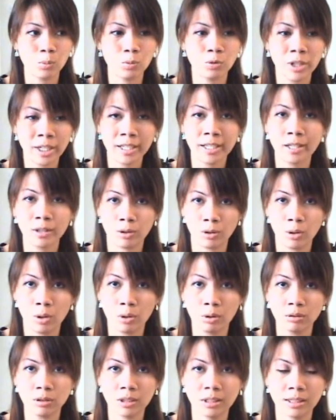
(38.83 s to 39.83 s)
reading
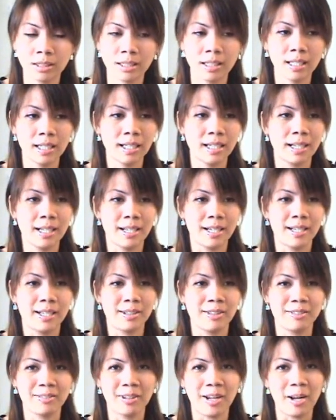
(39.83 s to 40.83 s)
notes.
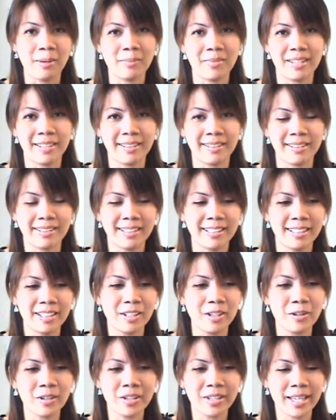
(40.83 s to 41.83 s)
I mean,
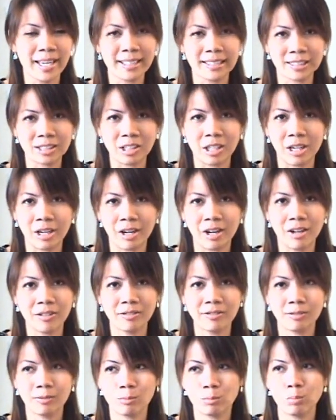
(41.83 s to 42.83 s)
you know, you can't start
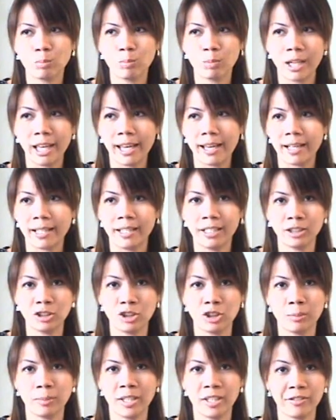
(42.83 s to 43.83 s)
off playing an
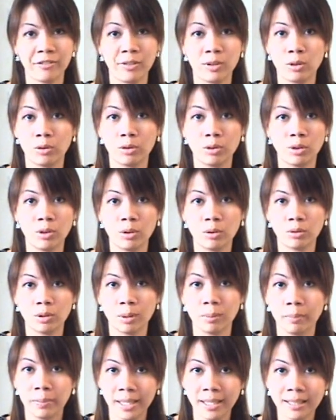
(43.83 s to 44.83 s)
instrument if you don't know
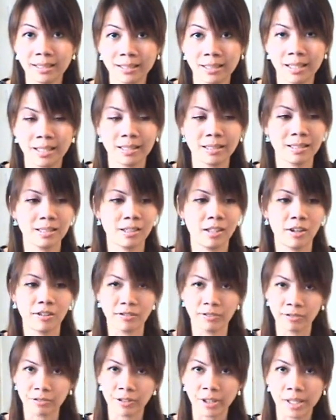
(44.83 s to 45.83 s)
the basics of
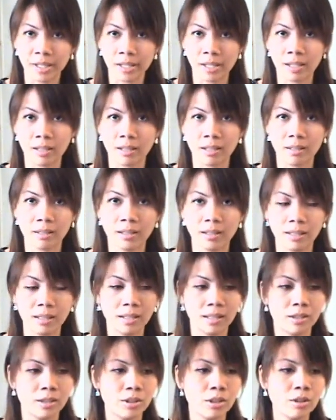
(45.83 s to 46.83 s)
reading
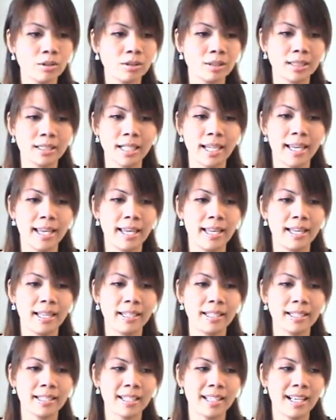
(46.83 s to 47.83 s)
notes.
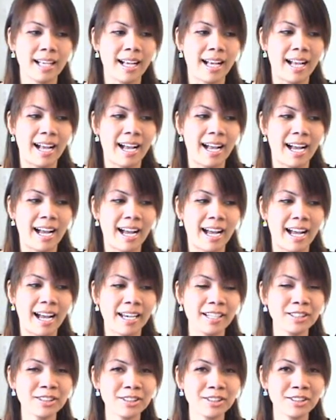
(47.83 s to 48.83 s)
And
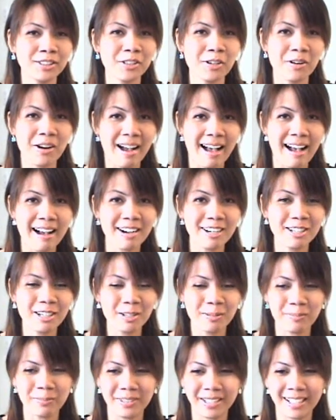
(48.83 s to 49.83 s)
I used to know how,
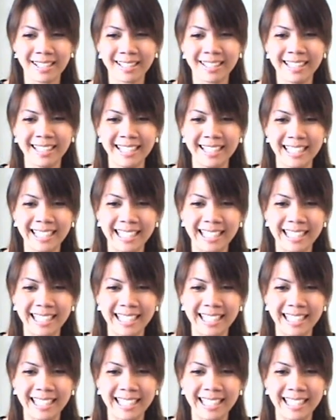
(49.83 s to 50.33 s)
but